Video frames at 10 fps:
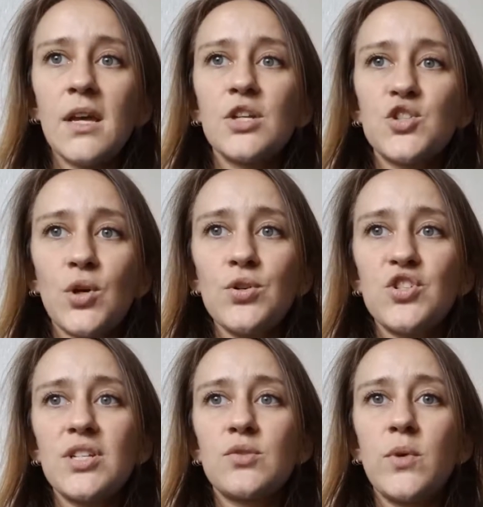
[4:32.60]
Church
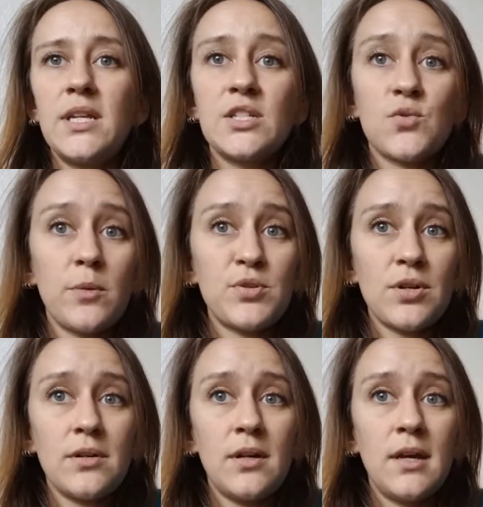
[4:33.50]
is reading
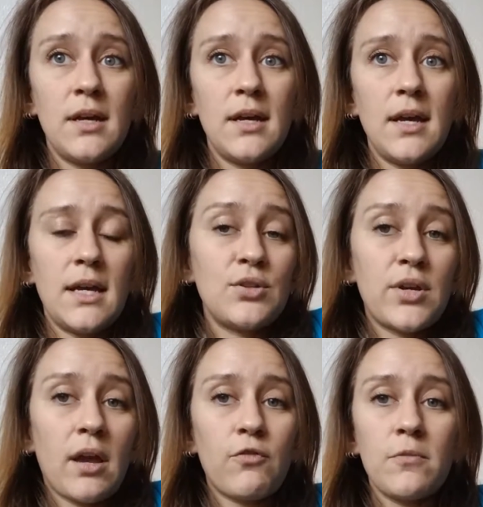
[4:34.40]
scripture and
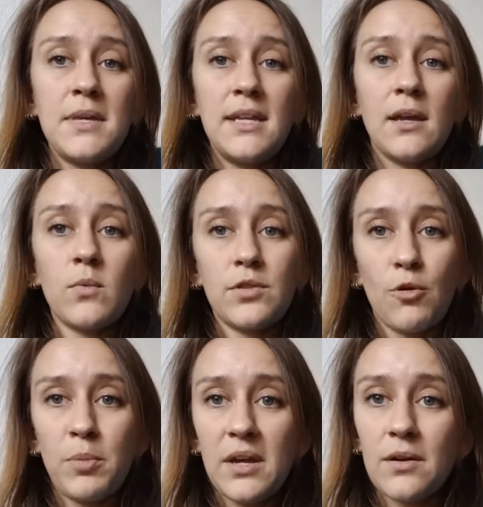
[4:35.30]
looking for meaning with your
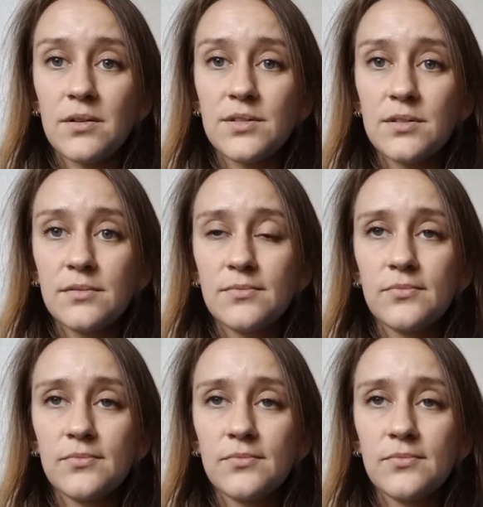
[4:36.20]
peers.